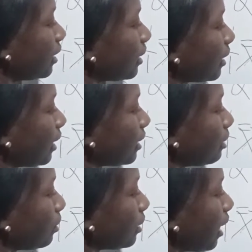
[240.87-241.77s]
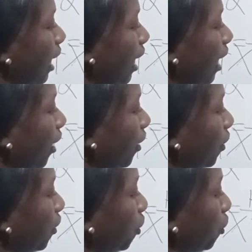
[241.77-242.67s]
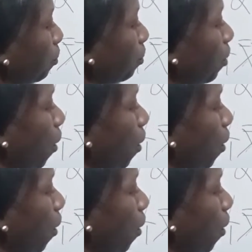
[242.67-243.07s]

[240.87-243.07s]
centimeter cube